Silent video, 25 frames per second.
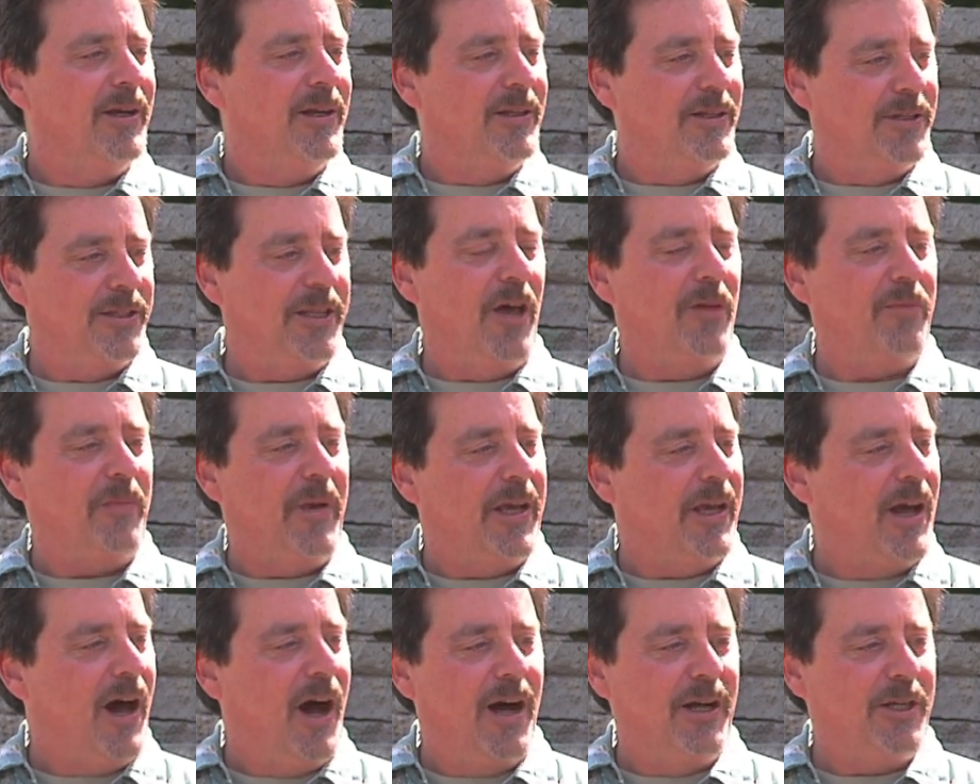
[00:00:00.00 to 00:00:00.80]
The South
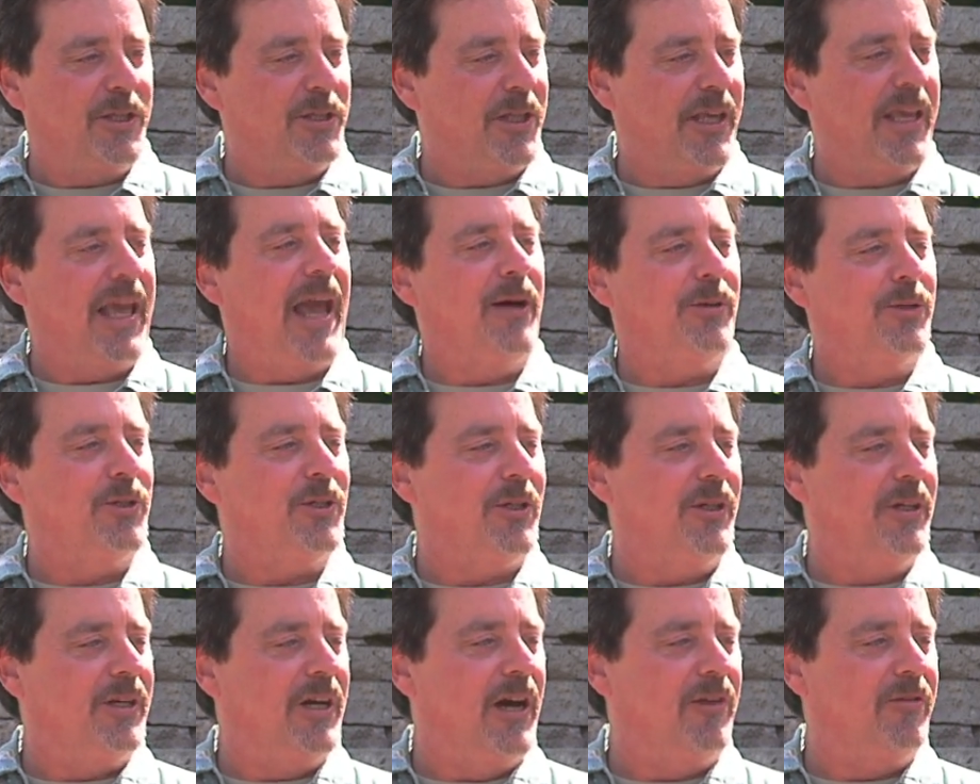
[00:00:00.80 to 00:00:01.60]
Bay COG is the
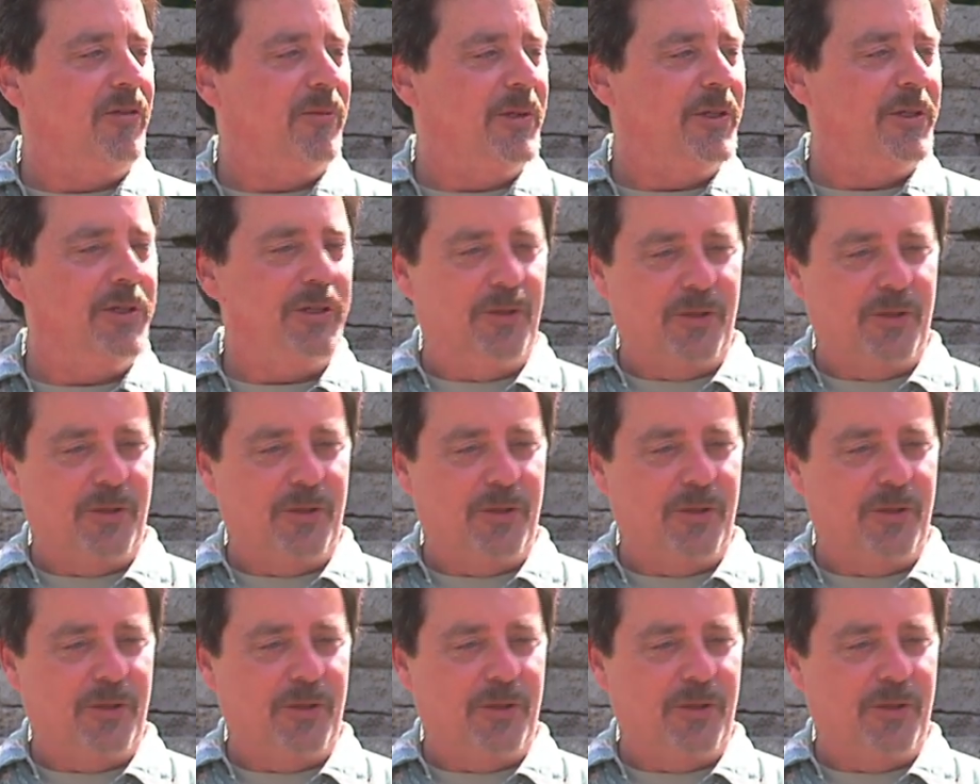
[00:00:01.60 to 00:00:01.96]
Council of Governments.